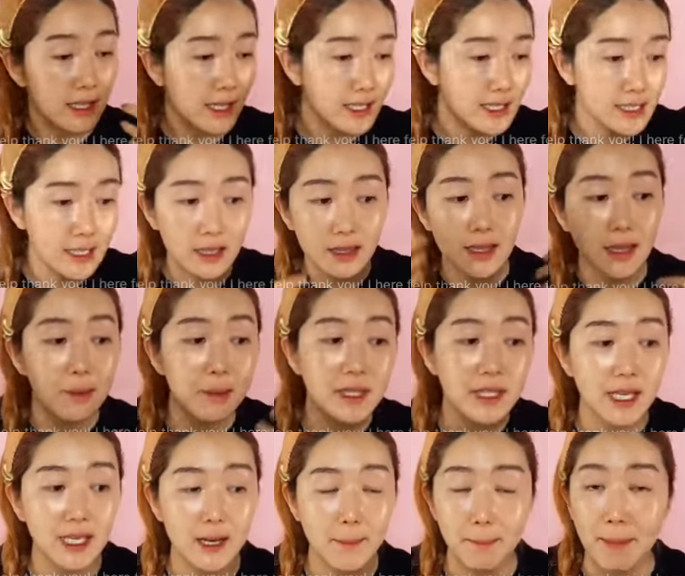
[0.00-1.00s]
gets
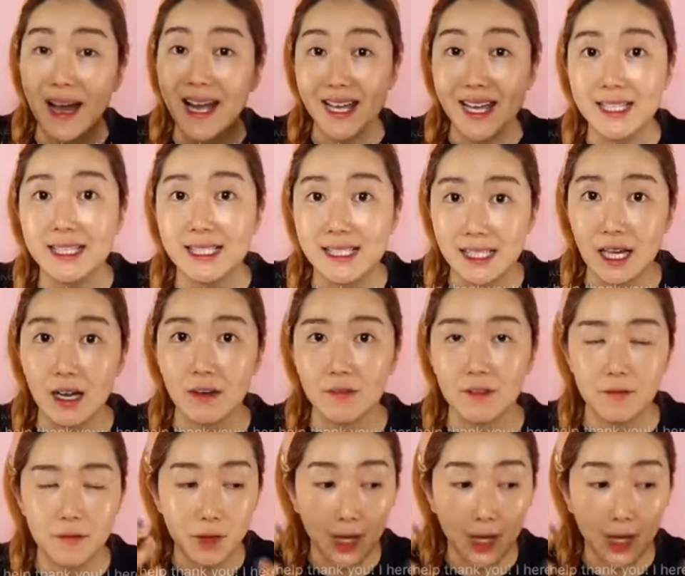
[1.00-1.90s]
eliminated by itself if